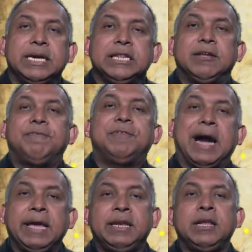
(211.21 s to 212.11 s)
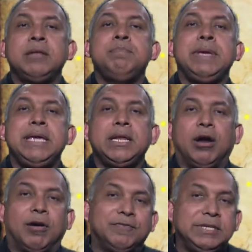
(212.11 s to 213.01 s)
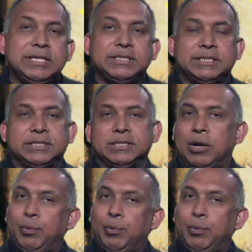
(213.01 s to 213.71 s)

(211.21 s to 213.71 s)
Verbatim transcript: the final meal of Jesus